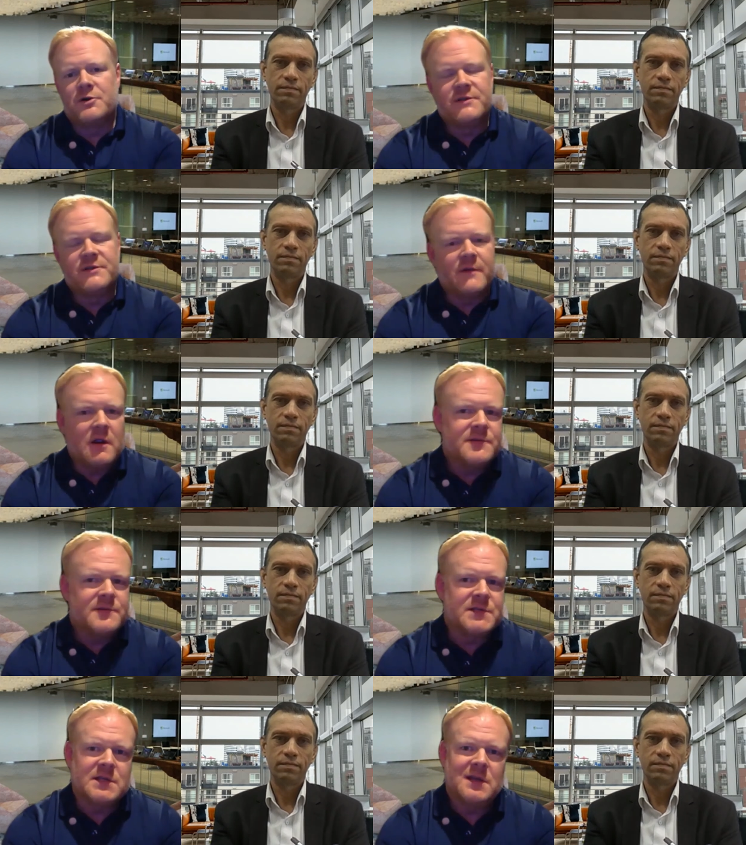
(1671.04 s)

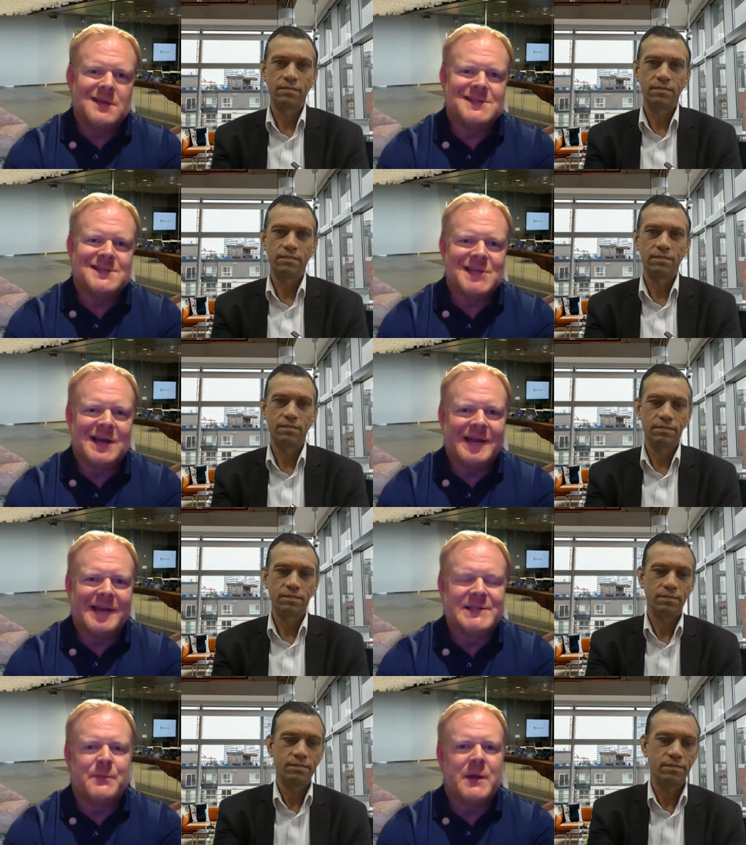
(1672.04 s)
Speaker 1: Perseverance is
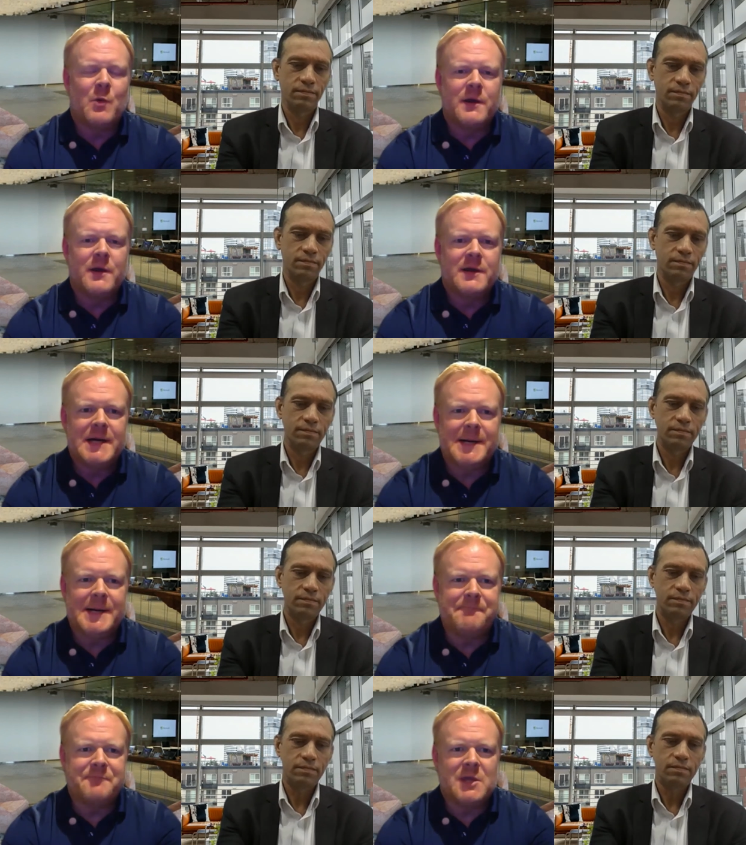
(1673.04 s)
uh, is a big one.
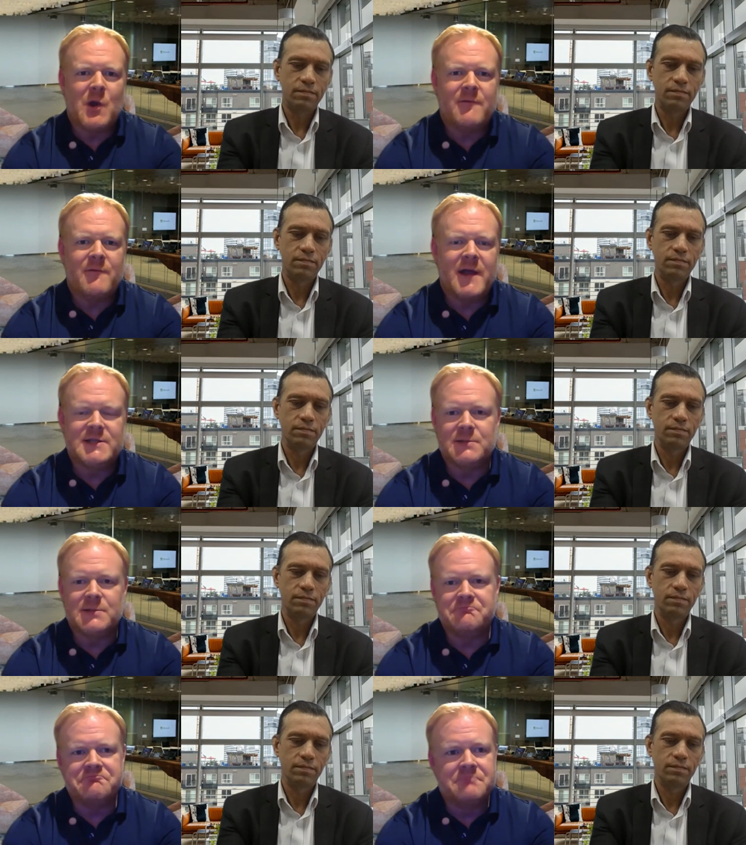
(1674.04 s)
Um, you know, I've
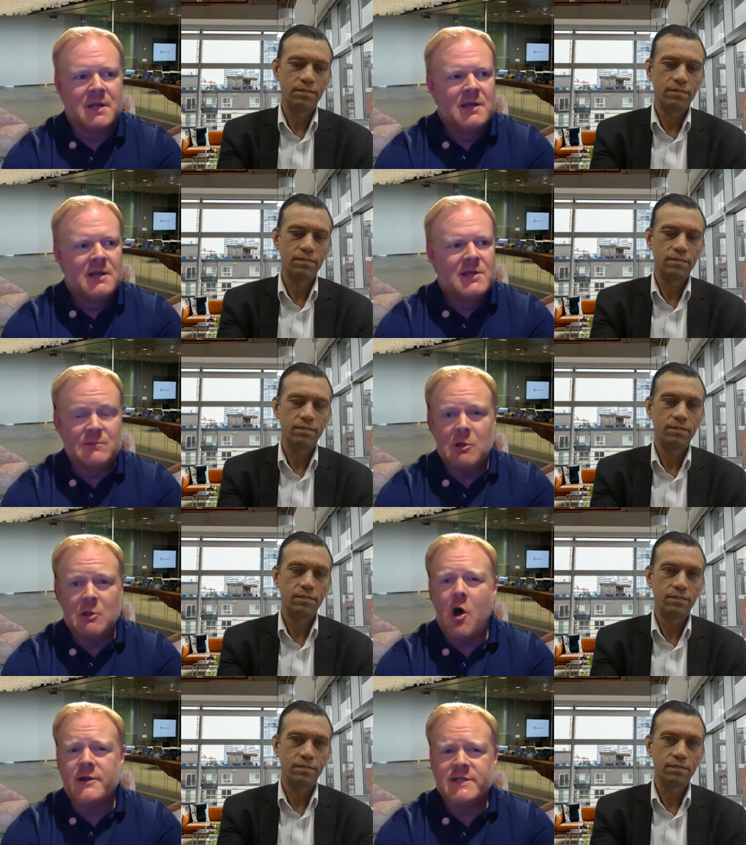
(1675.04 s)
had some
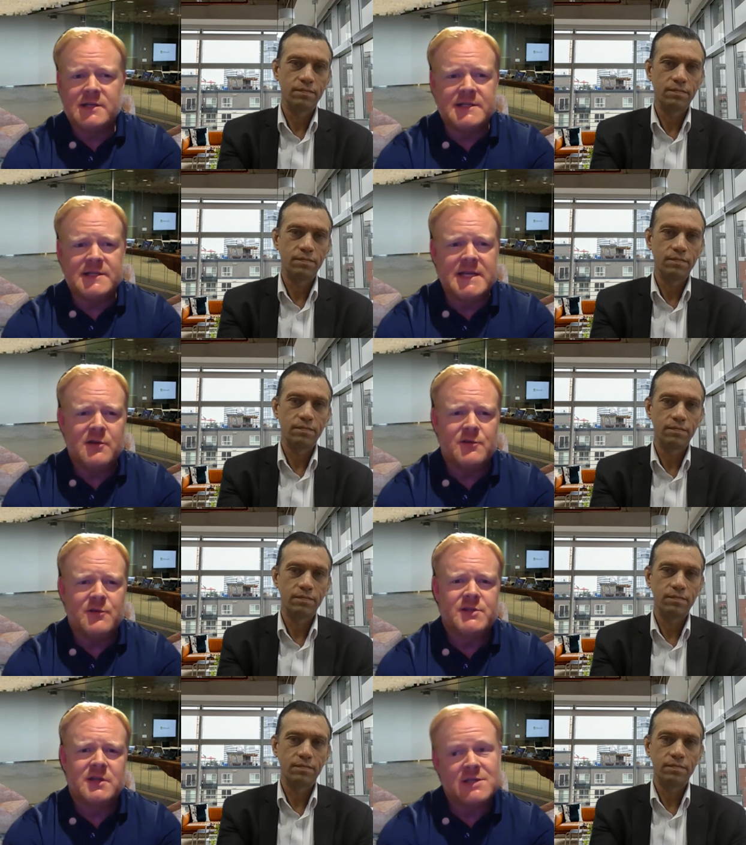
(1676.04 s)
some lost
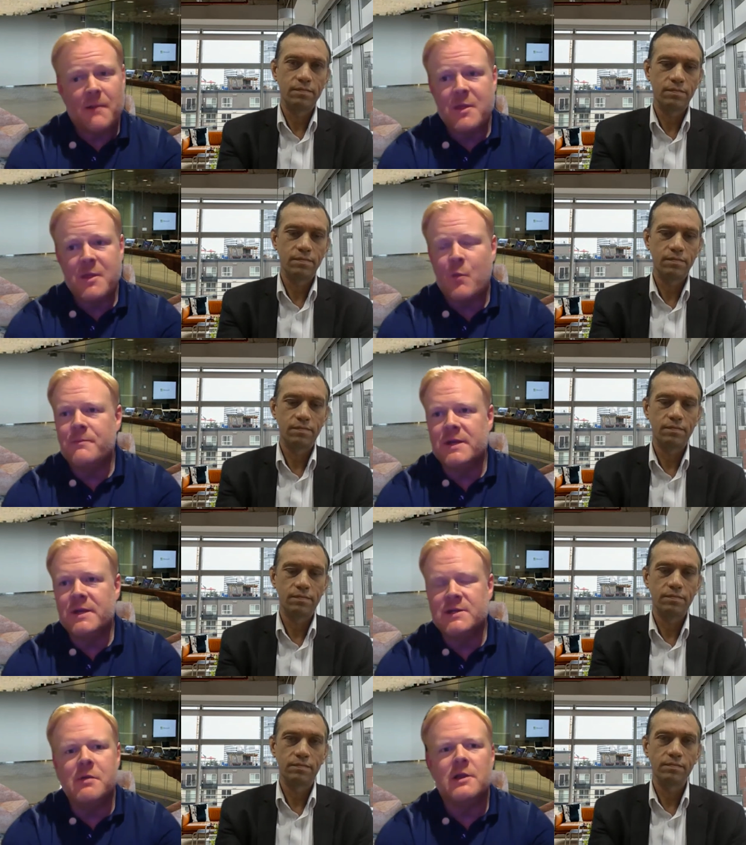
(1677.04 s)
deals, some that would
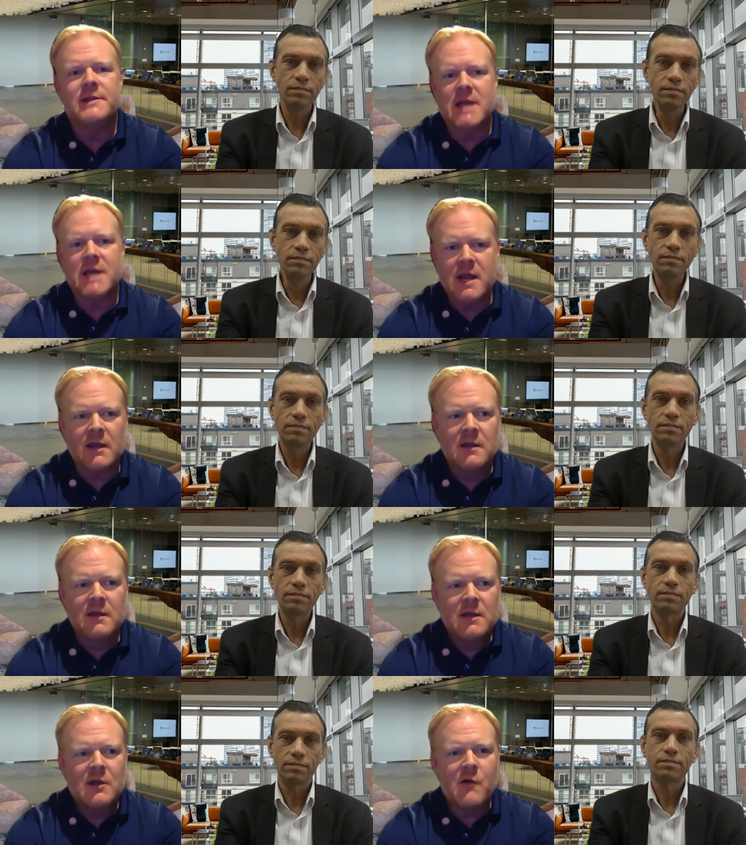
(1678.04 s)
be
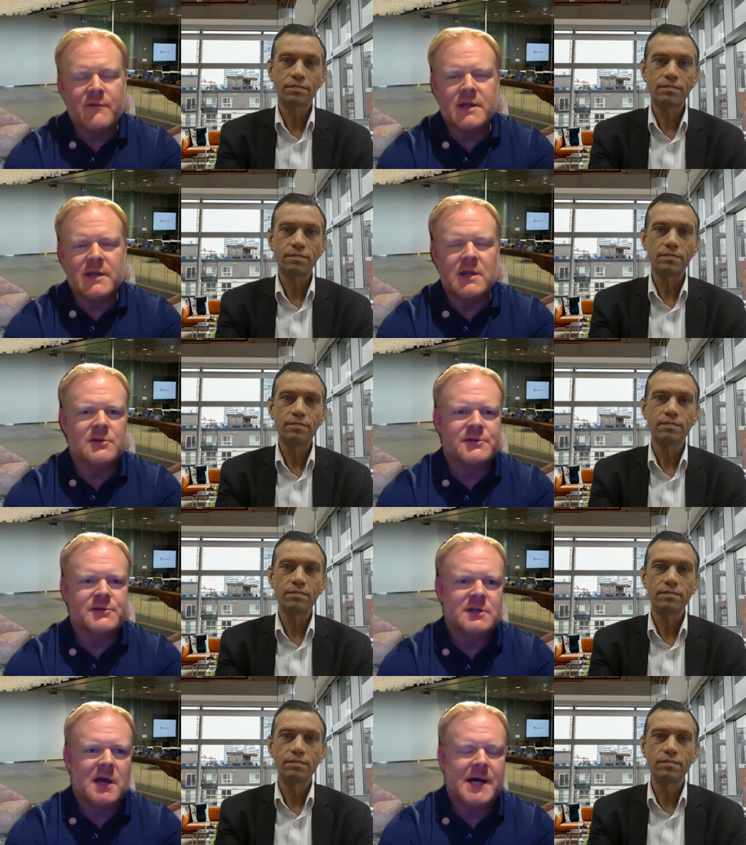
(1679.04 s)
debilitating over the
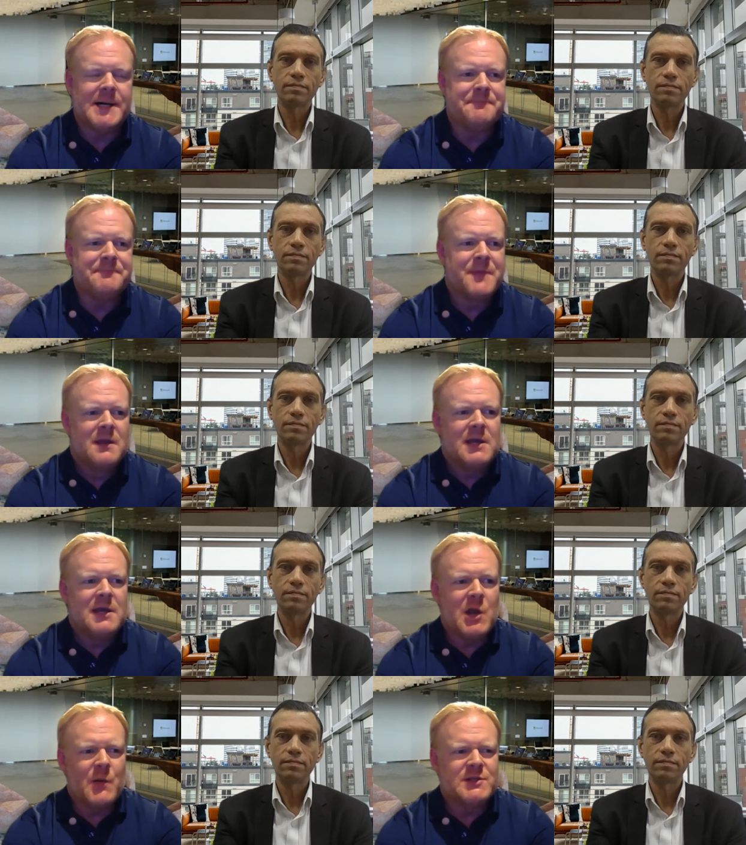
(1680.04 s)
years. Um,
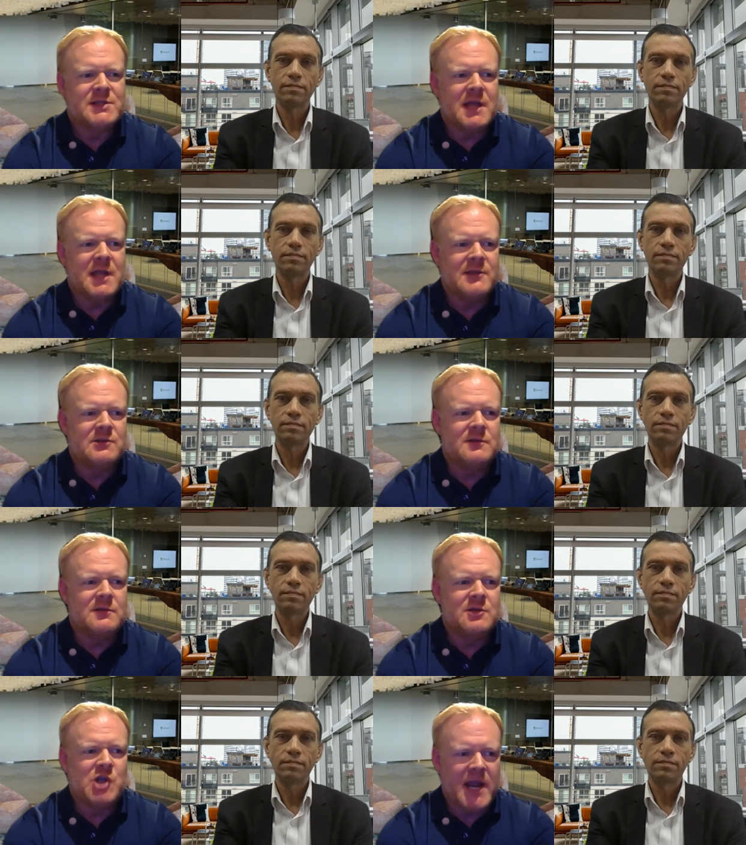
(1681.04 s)
you know, and just and
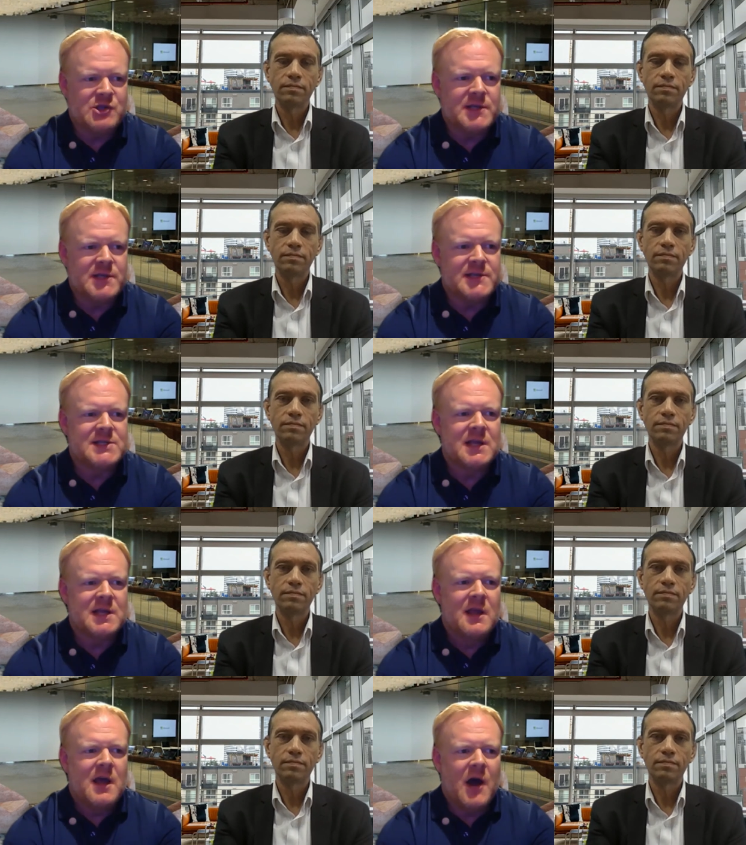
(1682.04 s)

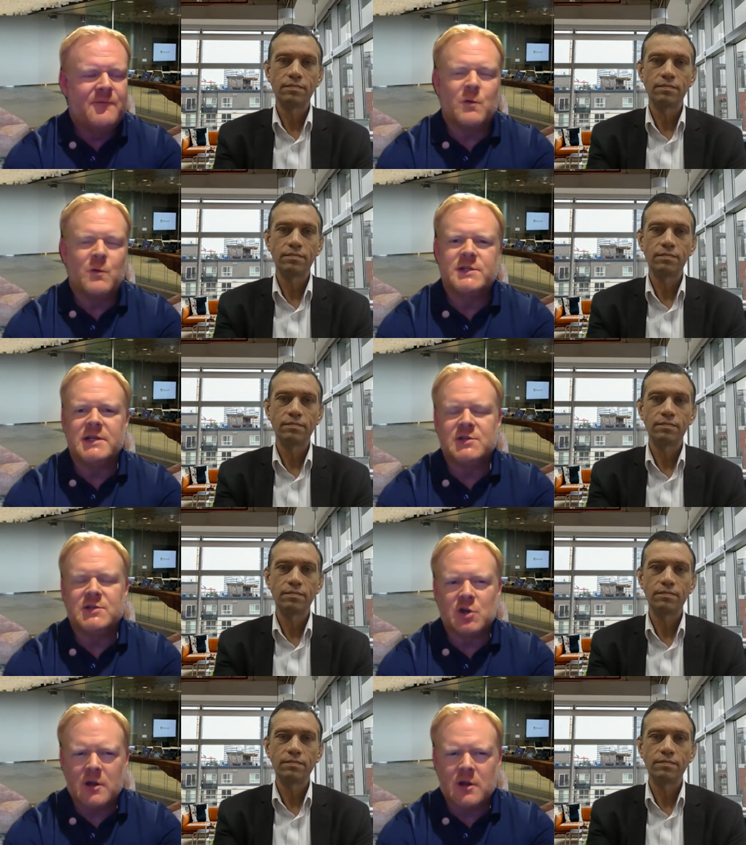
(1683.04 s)
changes, unforeseen